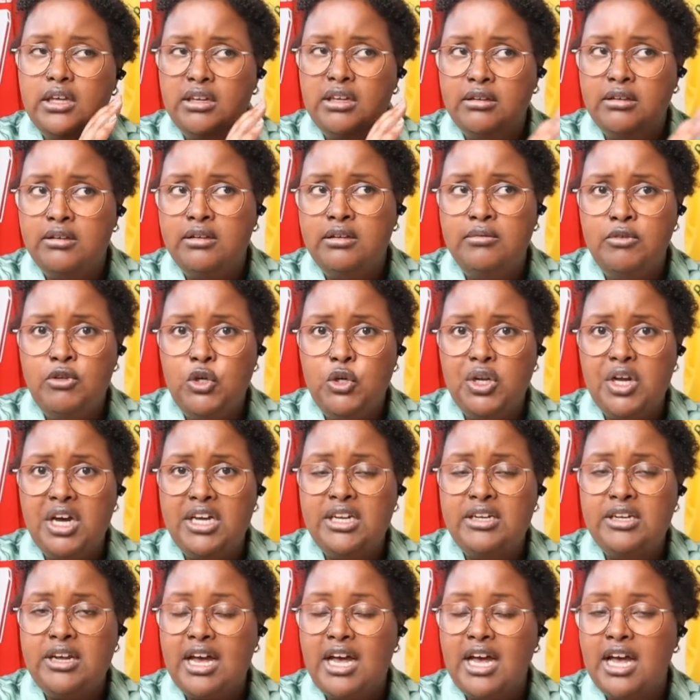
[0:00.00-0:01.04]
United
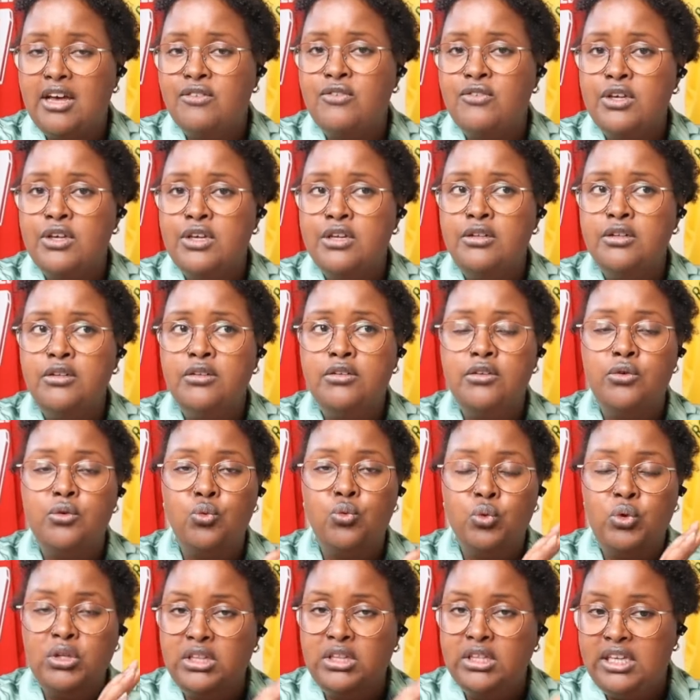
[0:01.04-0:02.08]
haven't
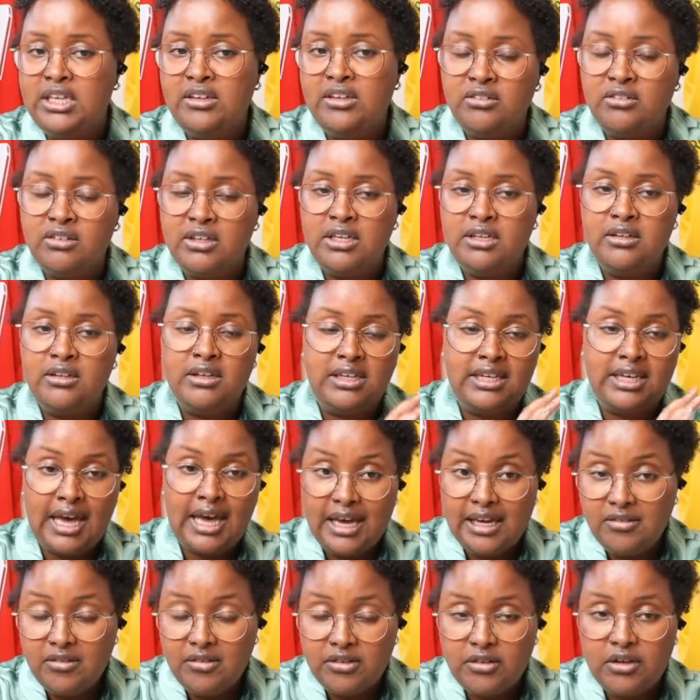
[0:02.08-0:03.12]
released it
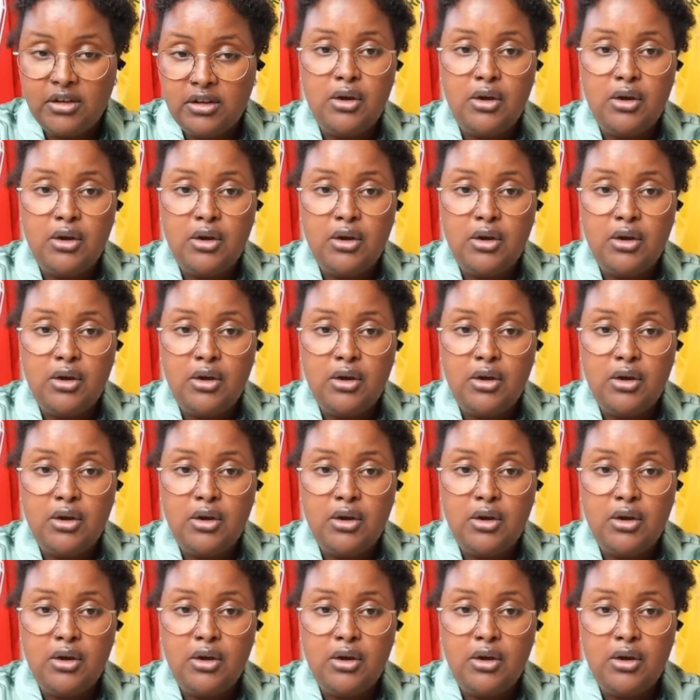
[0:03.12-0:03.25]
yet,